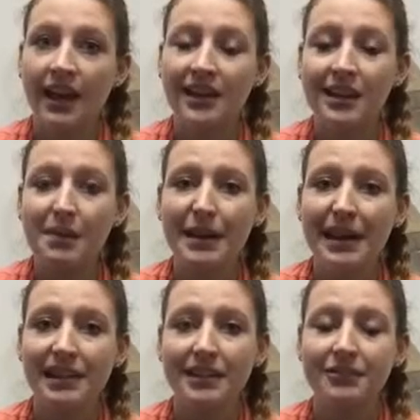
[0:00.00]
In the
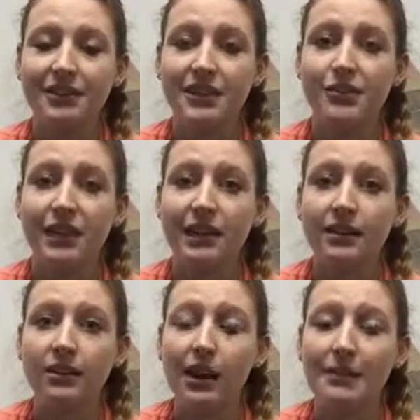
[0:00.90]
beginning of this
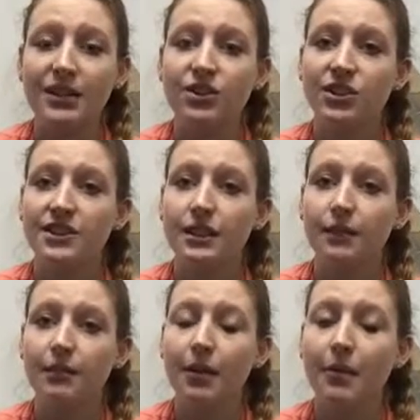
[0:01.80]
video, I mentioned
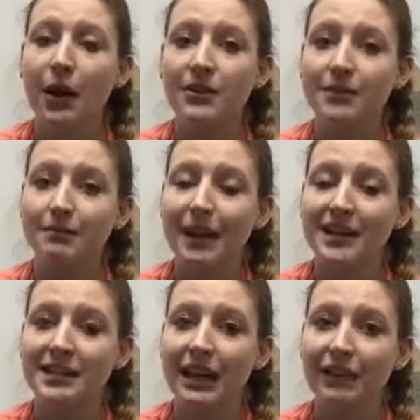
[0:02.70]
some parts of
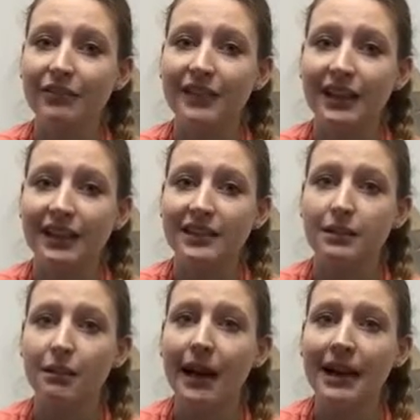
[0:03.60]
myself that lead
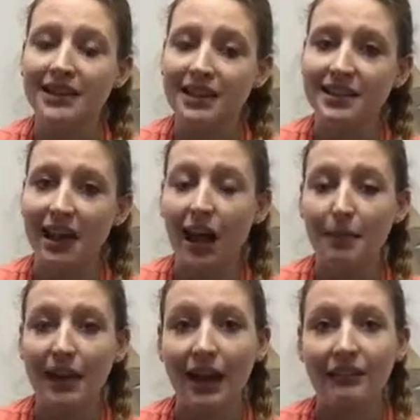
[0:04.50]
to biases that I
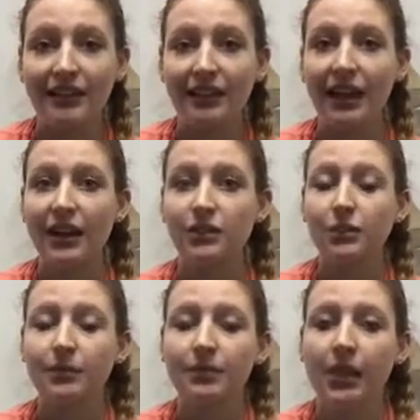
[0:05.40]
may have in the
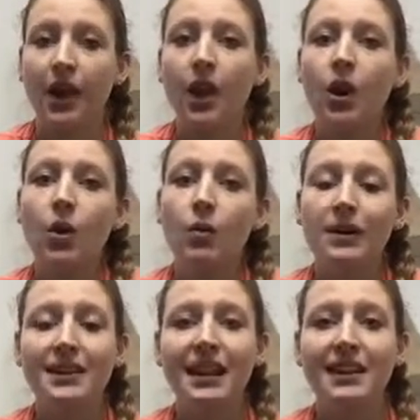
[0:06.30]
classroom.
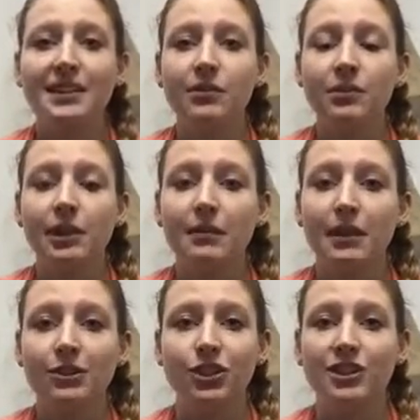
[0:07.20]
One that I didn't really
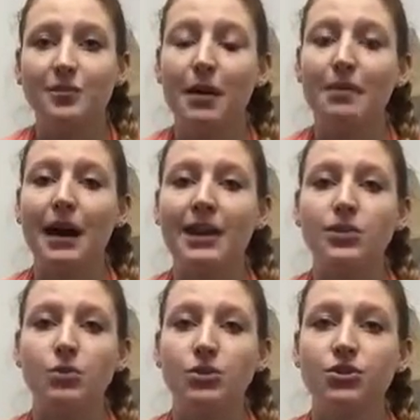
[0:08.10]
mention is my bias
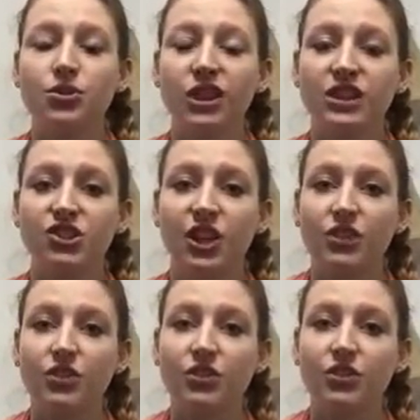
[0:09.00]
towards
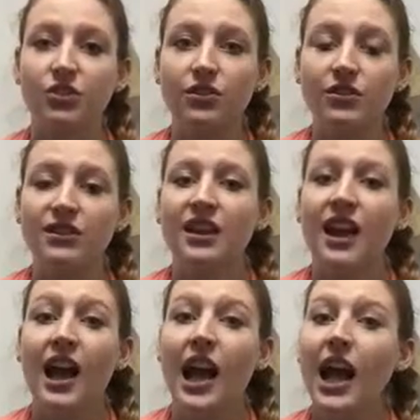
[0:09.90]
transgender students.
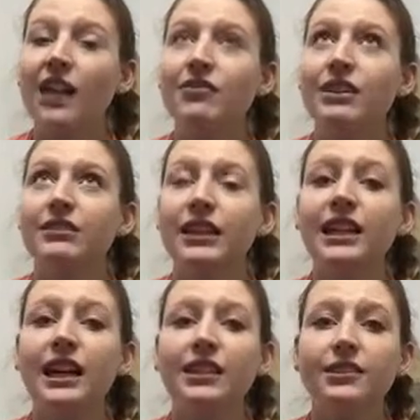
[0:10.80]
I feel
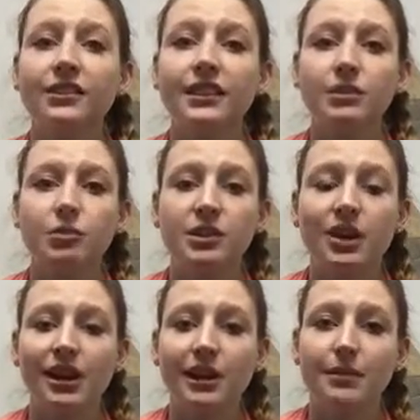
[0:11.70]
very ignorant when
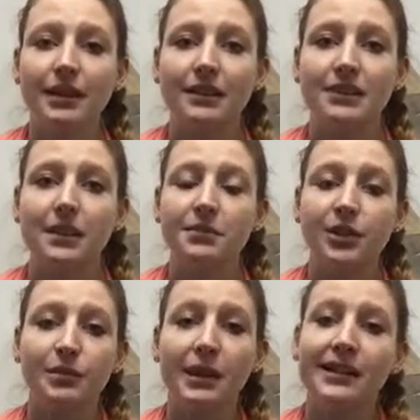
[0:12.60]
talking about this
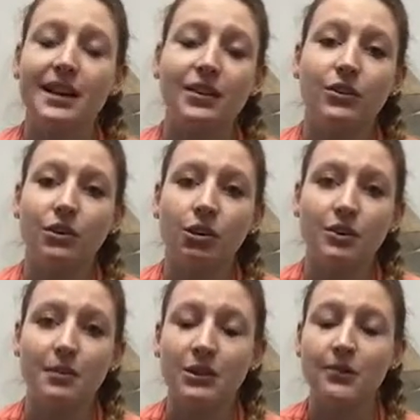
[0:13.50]
subject because I don't know
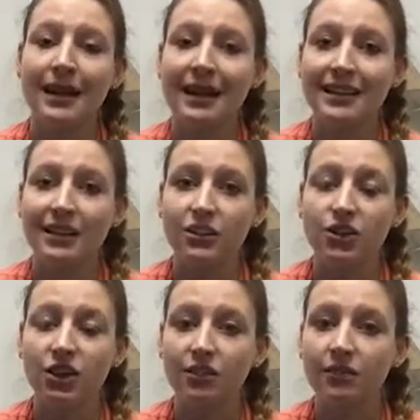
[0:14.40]
as much about it as I
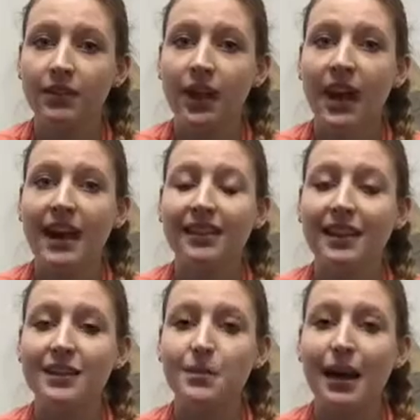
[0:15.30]
should, and
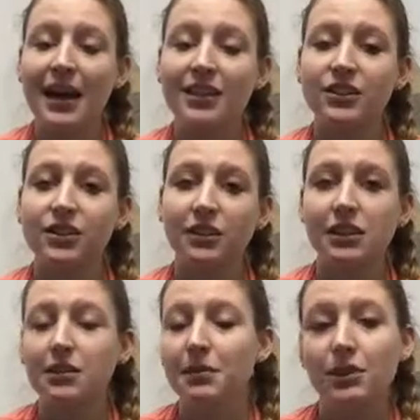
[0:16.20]
this bias could
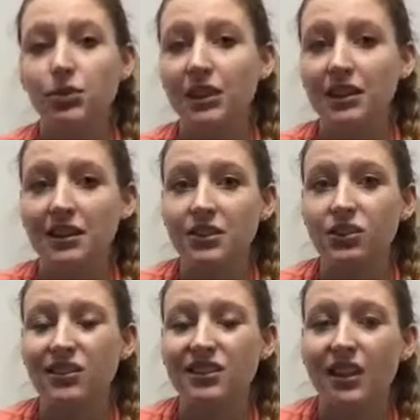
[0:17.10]
lead to me treating these
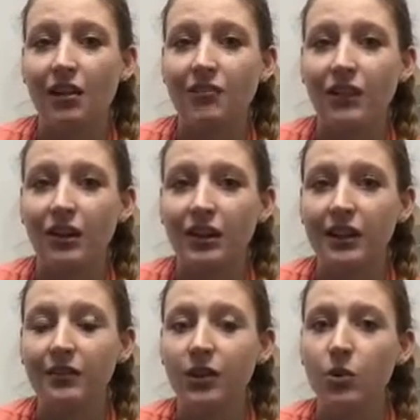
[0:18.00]
students
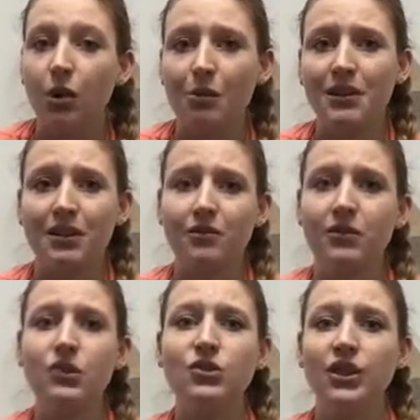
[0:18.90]
unfairly or with
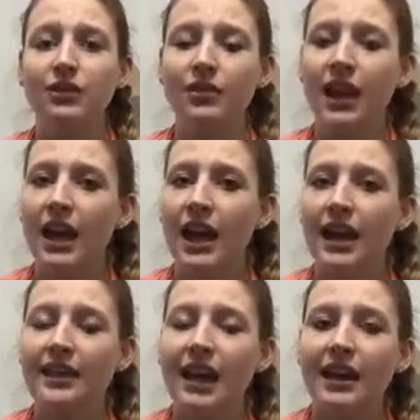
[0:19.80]
confusion,
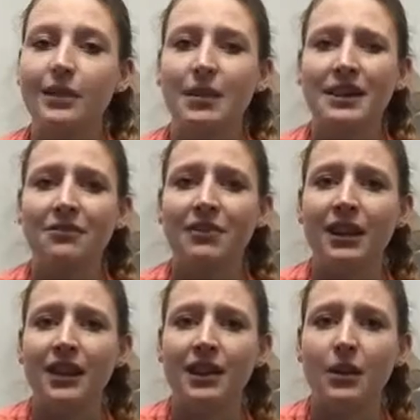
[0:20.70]
and that can make them feel
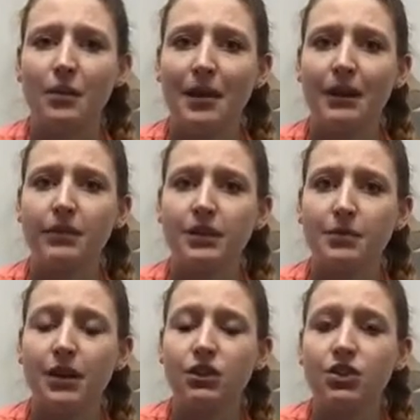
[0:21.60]
like they don't matter as
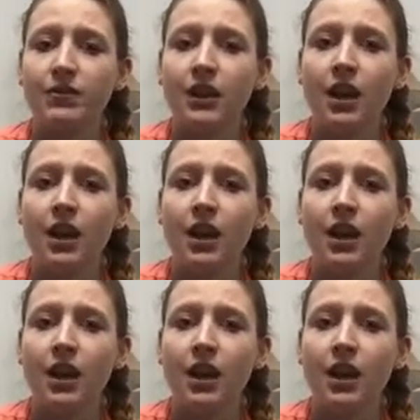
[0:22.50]
much.